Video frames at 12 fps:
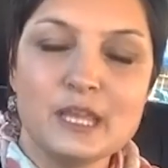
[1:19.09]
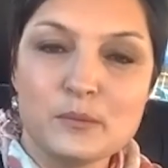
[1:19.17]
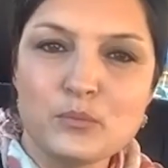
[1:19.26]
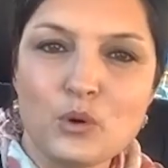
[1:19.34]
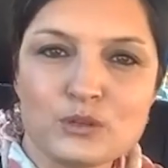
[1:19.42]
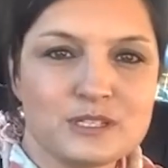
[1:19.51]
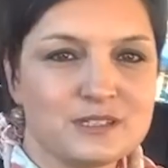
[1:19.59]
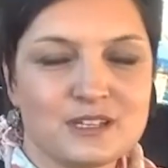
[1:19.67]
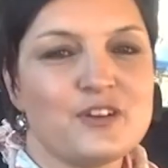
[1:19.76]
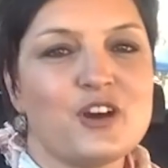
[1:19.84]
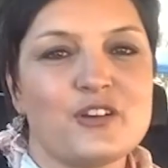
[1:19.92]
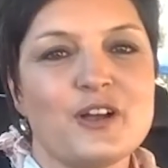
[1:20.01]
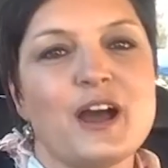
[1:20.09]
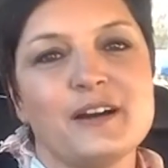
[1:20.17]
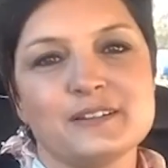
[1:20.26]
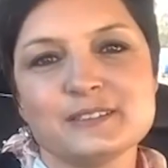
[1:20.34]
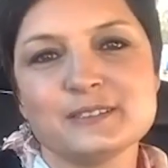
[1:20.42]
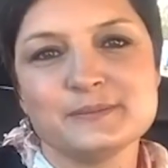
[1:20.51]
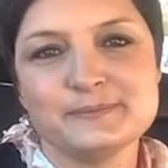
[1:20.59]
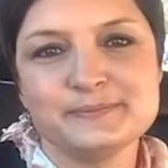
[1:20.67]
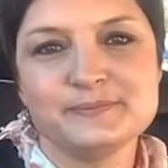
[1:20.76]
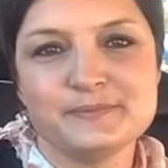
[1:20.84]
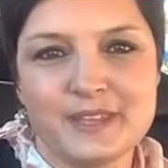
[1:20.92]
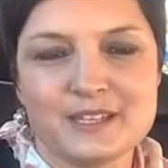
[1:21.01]
importance of oral health.
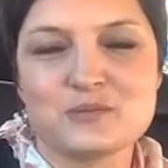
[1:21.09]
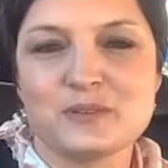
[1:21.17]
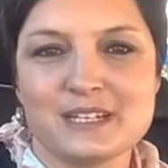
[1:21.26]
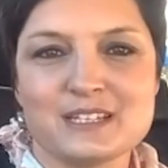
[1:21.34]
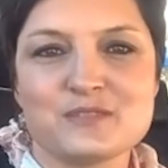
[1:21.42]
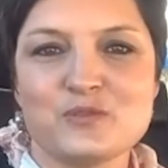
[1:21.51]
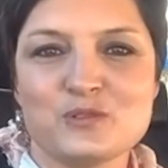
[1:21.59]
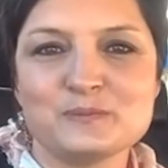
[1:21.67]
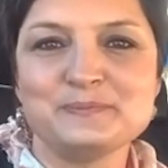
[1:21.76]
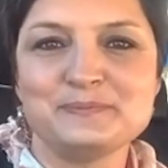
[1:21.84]
That's what it's for.